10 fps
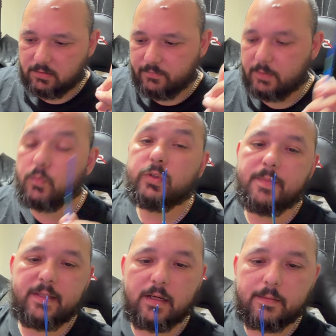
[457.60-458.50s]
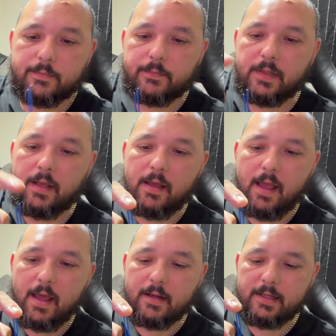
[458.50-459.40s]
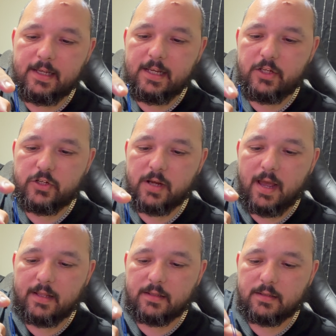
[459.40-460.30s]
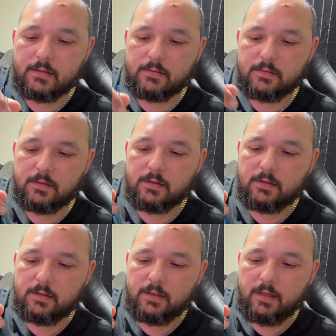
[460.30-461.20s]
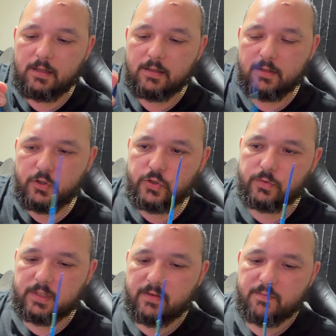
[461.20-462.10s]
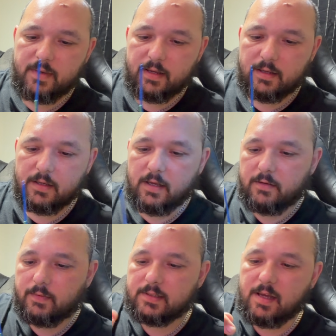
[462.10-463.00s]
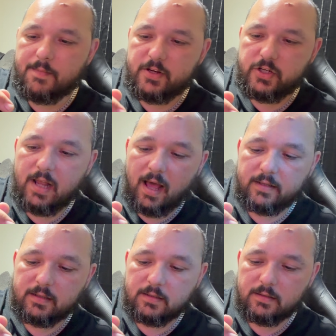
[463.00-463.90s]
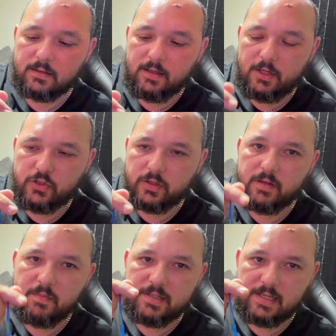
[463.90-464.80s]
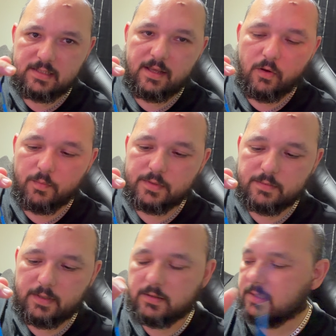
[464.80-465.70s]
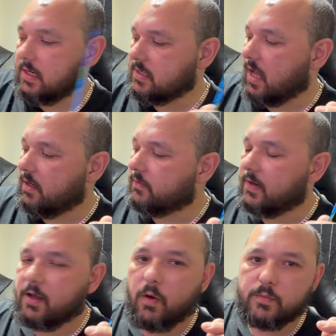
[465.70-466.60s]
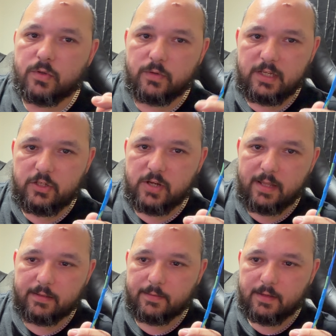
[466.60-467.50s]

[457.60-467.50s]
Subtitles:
multimeter, and each end should give me, once I measure that, it should give me 60 ohms, because there is 120 ohms on each end.